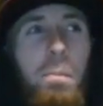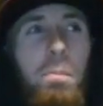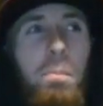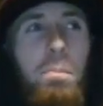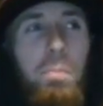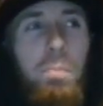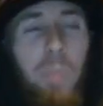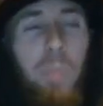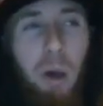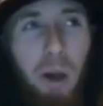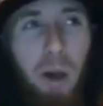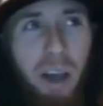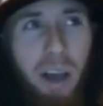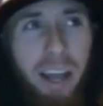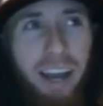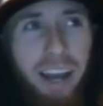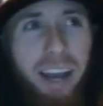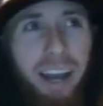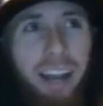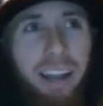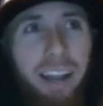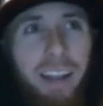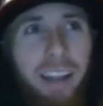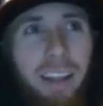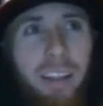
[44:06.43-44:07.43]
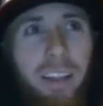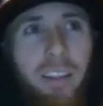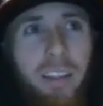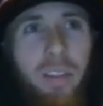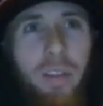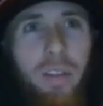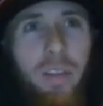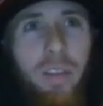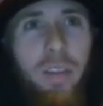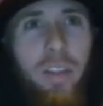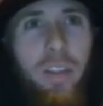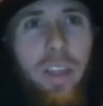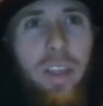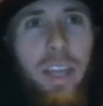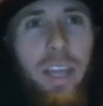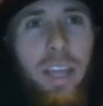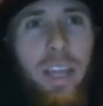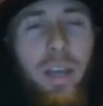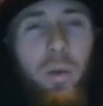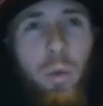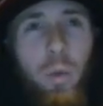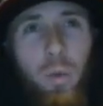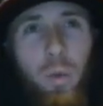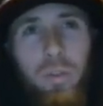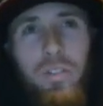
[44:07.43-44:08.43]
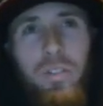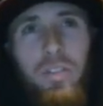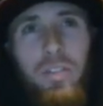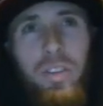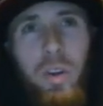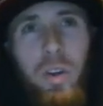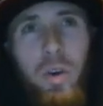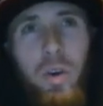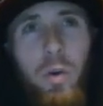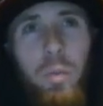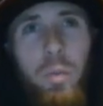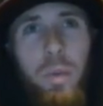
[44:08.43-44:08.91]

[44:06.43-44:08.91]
But it will still